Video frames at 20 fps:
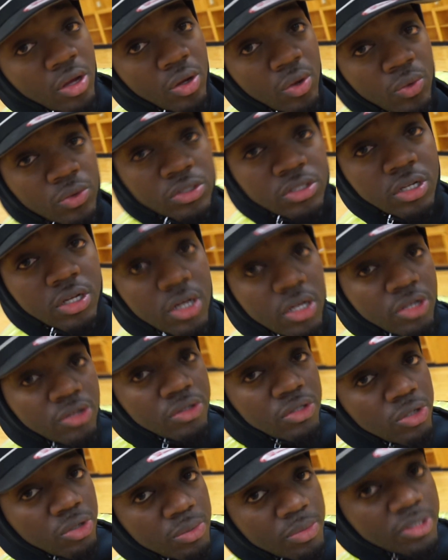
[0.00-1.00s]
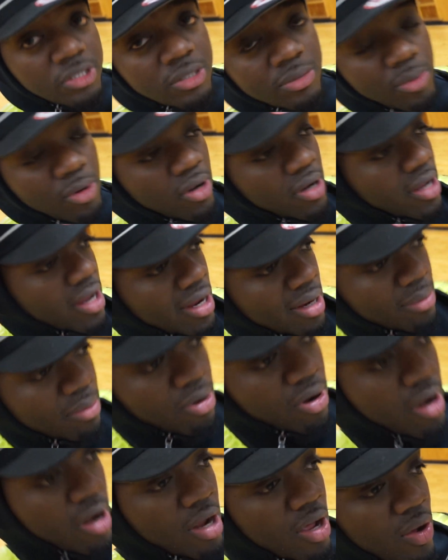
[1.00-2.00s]
What's good, YouTube? It's your boy King
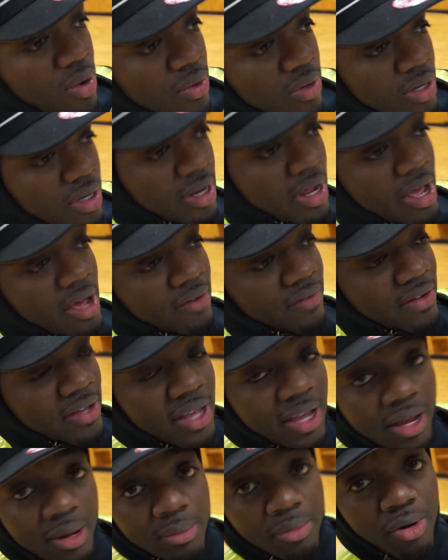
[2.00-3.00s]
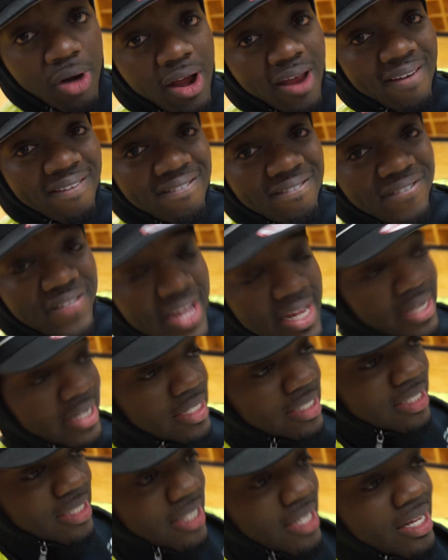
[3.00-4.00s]
Brad holding it down for King Brad
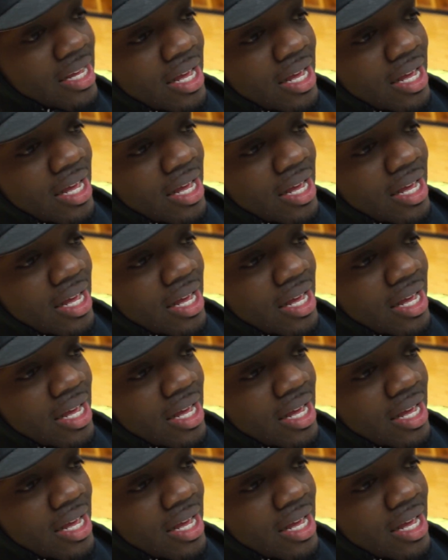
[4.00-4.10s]
Fitness.